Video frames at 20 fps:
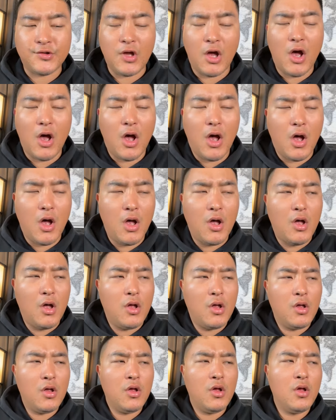
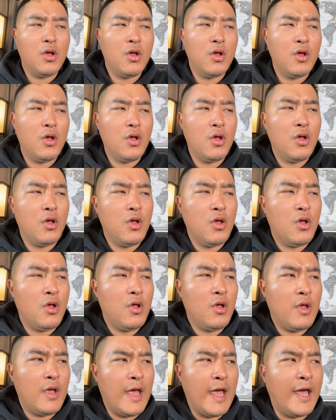saw
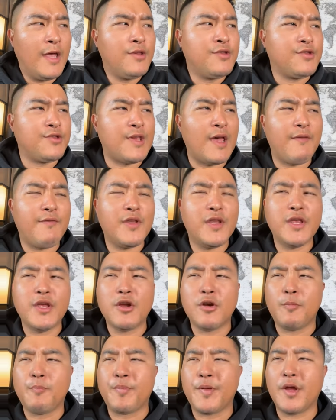a
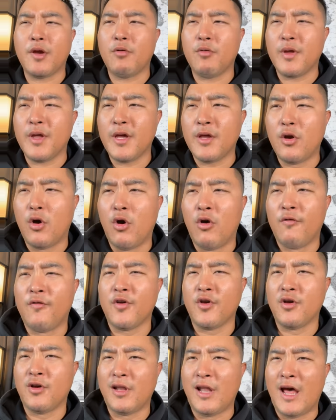7-year period
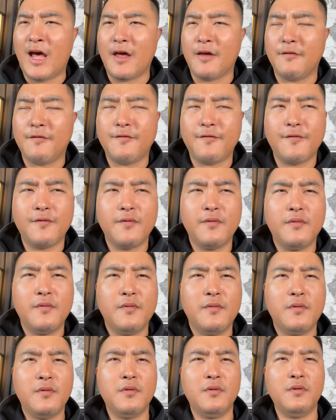over your life.
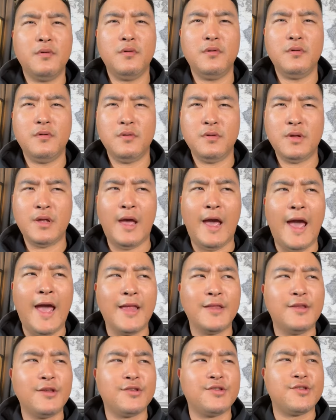
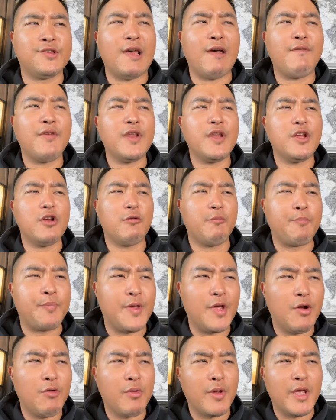And the 7-year
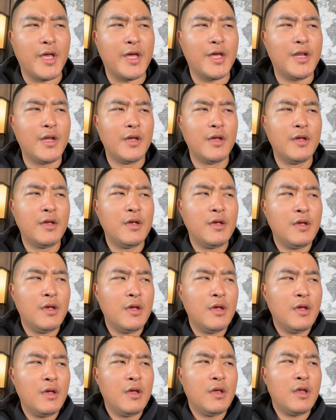period
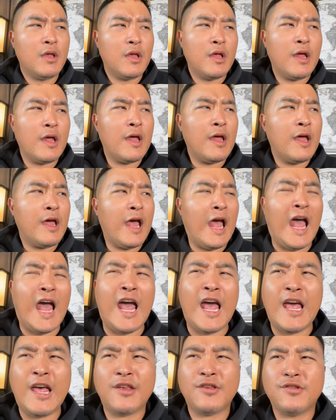
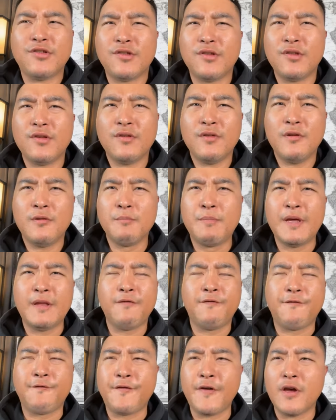has
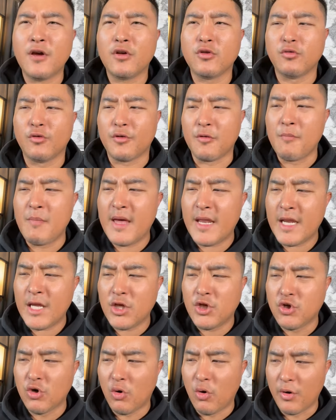been filled with
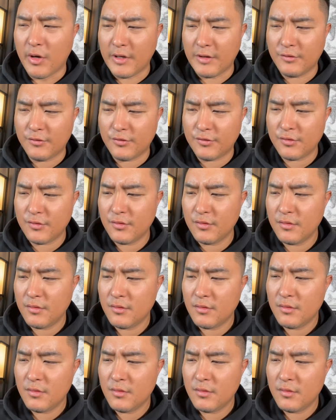many joys